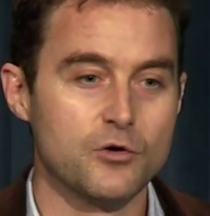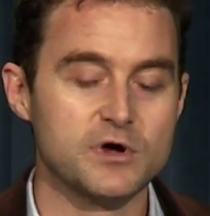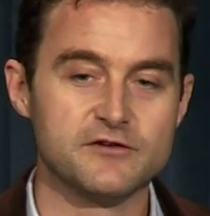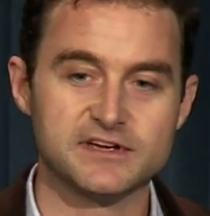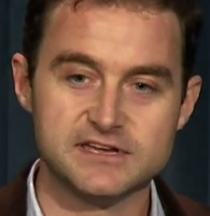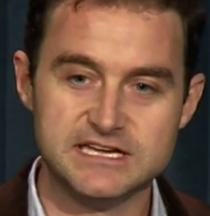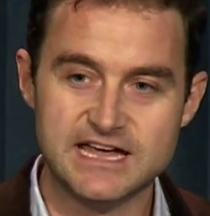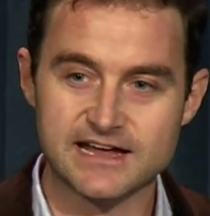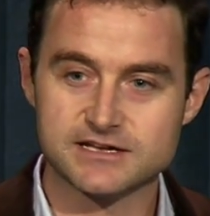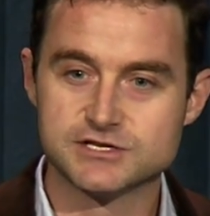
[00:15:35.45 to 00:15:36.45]
we have
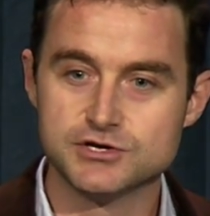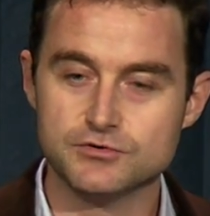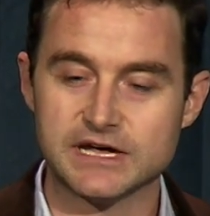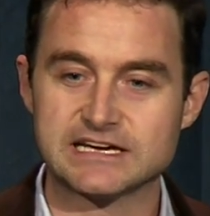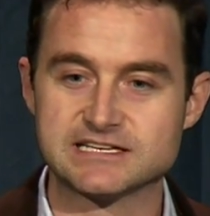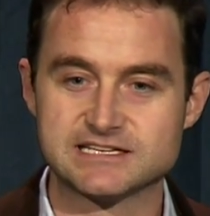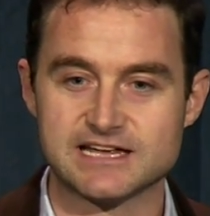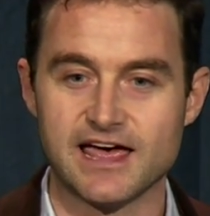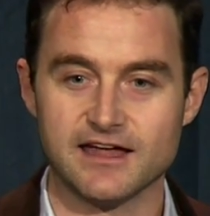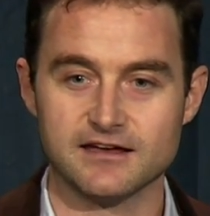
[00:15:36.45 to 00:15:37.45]
yet to
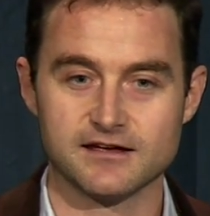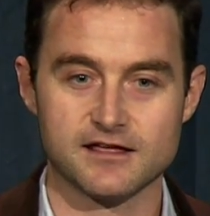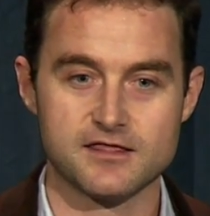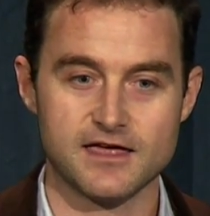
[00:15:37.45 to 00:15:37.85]
extend